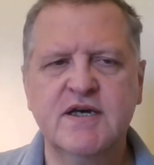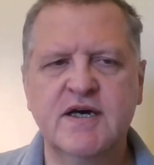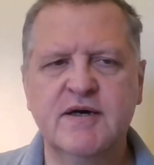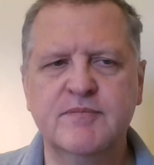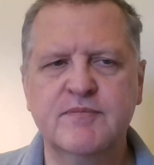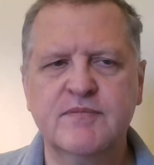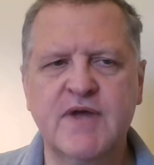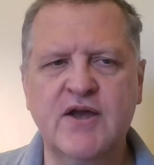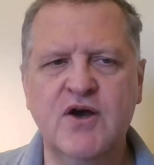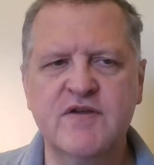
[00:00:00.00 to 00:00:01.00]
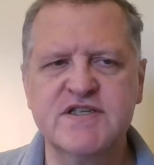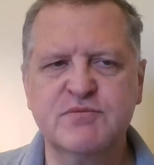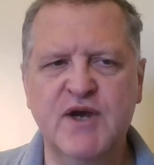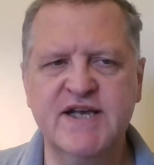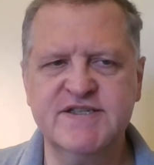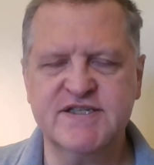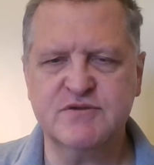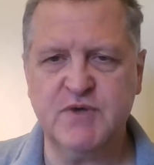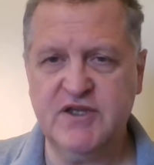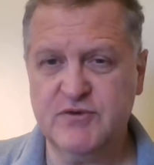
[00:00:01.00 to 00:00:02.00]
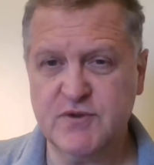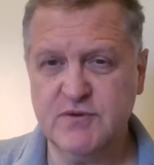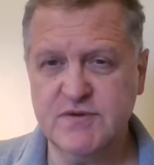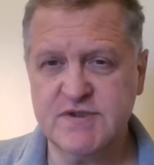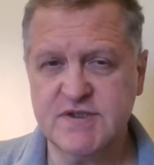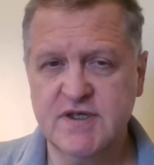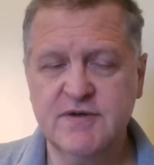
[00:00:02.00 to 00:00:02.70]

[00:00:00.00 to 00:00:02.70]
I call this process read-throughs.